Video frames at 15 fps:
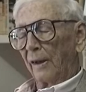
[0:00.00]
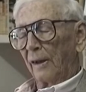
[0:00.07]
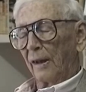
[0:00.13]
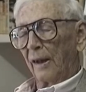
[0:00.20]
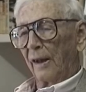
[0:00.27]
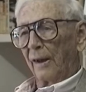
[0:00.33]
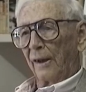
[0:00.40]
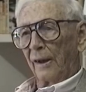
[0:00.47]

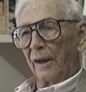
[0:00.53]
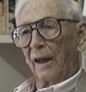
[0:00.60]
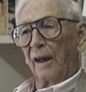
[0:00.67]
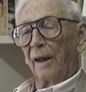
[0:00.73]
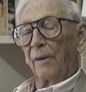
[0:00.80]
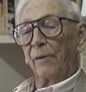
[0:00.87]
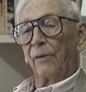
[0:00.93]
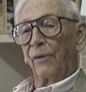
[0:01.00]
on and on,
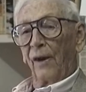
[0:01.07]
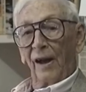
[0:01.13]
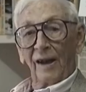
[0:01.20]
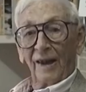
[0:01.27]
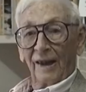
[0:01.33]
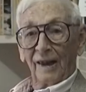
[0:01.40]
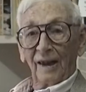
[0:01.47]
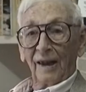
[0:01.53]
and
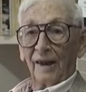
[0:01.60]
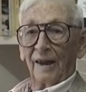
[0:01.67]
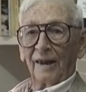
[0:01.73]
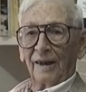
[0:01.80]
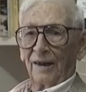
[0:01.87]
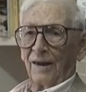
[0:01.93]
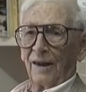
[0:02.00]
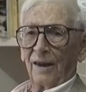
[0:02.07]
finally I had
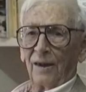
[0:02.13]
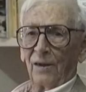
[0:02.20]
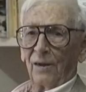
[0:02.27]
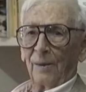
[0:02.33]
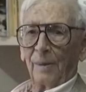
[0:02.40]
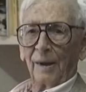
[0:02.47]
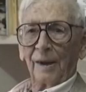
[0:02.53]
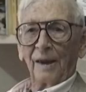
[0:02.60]
to say to
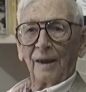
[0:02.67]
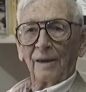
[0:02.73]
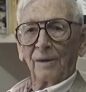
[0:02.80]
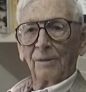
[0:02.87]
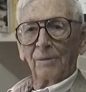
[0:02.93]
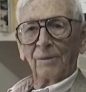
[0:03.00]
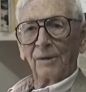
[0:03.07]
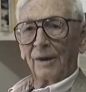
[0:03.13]
him, I,
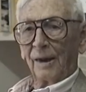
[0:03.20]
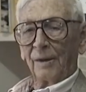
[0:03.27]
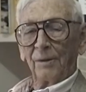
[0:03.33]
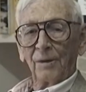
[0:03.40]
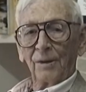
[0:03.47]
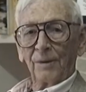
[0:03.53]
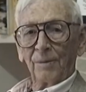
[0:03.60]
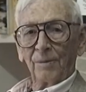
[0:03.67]
I,
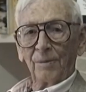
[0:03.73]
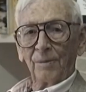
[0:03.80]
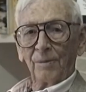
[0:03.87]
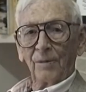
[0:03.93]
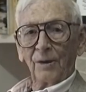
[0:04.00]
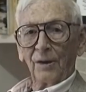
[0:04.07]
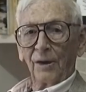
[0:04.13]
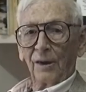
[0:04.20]

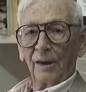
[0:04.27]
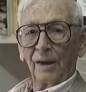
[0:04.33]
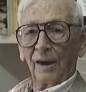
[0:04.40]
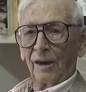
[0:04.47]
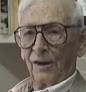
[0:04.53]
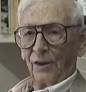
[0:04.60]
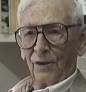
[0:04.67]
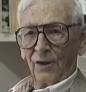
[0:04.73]
I
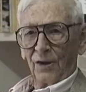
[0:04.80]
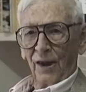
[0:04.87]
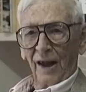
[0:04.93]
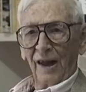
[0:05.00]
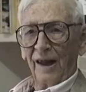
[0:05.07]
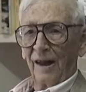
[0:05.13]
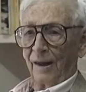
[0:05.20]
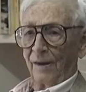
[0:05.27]
got so
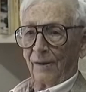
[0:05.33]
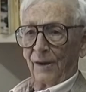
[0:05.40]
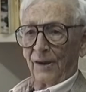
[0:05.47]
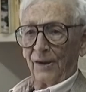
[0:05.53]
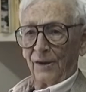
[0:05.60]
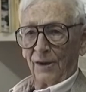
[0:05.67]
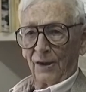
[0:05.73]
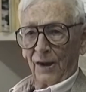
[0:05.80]
tired of
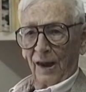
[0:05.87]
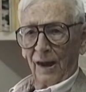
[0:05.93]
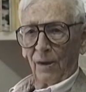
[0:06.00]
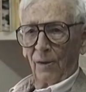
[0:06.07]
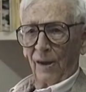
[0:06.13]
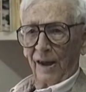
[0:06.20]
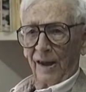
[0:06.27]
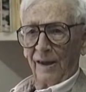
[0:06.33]
this
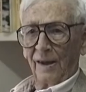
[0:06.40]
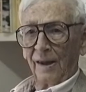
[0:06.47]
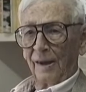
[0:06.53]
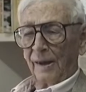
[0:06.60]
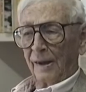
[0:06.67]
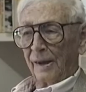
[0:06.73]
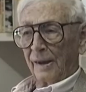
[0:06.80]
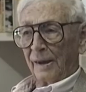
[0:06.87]
tirade.
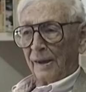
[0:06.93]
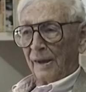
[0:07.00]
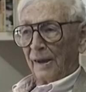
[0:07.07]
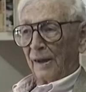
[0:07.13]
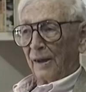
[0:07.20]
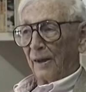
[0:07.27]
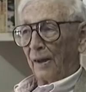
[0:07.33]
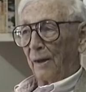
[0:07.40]

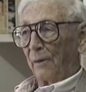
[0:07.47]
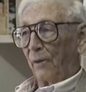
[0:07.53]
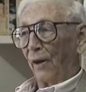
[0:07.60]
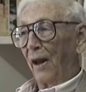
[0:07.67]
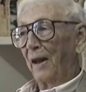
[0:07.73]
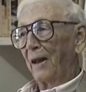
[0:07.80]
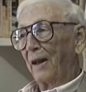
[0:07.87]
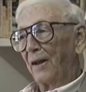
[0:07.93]
I
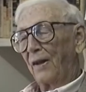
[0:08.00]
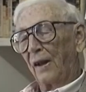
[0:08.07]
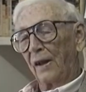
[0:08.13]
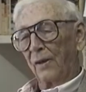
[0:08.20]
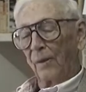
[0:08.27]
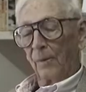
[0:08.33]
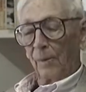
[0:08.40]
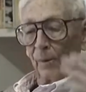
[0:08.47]
finally said
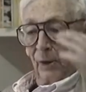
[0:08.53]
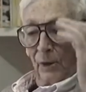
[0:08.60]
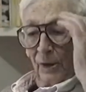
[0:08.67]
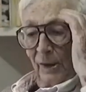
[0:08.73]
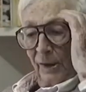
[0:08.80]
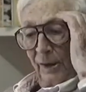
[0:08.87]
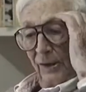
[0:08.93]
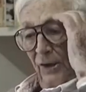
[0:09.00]
to him, "Well,
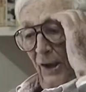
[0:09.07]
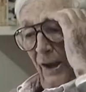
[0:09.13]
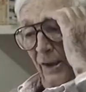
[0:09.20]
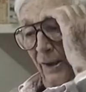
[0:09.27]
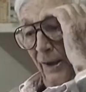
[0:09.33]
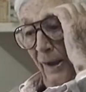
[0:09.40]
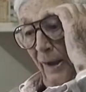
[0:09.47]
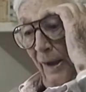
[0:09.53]
look,
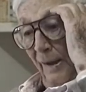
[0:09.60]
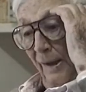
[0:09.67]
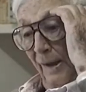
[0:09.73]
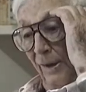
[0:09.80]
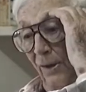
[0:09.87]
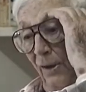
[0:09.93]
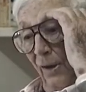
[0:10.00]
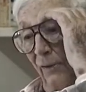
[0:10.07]
Josh,
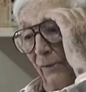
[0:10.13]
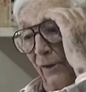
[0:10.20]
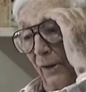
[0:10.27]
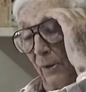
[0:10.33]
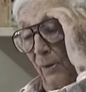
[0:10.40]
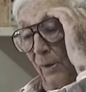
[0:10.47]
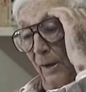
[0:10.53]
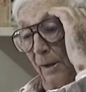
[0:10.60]
that's all very
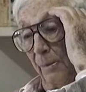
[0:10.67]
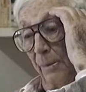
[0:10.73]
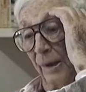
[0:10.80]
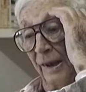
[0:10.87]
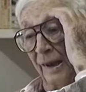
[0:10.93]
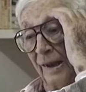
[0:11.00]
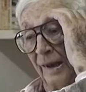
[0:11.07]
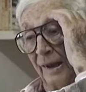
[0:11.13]
well,
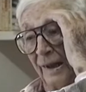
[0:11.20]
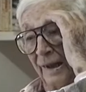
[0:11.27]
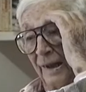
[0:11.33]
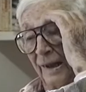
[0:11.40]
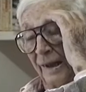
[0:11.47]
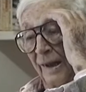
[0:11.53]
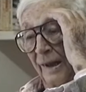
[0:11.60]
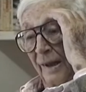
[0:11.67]
but."
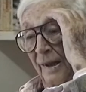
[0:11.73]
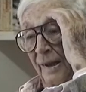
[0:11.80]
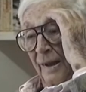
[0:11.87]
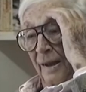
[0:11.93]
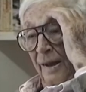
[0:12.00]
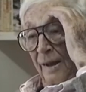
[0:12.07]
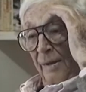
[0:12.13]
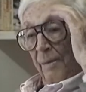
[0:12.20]

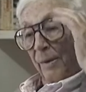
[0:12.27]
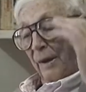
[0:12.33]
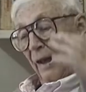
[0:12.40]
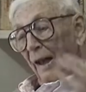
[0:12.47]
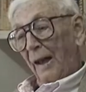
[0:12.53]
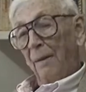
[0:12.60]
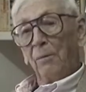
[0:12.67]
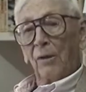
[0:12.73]
but
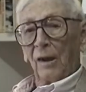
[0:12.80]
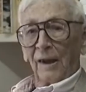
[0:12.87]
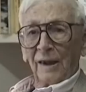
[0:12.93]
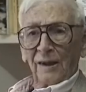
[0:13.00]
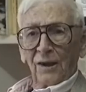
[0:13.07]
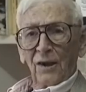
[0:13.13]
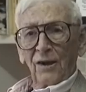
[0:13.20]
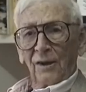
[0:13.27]
I'm
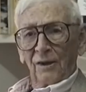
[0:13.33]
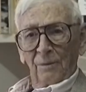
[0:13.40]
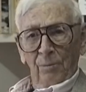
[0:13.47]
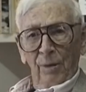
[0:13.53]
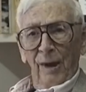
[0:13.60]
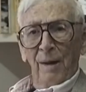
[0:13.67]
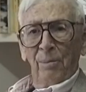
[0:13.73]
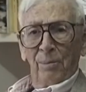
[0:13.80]
running this
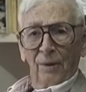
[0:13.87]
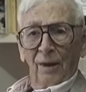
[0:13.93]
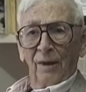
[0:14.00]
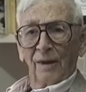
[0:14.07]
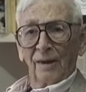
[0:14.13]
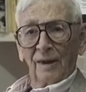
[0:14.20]
paper.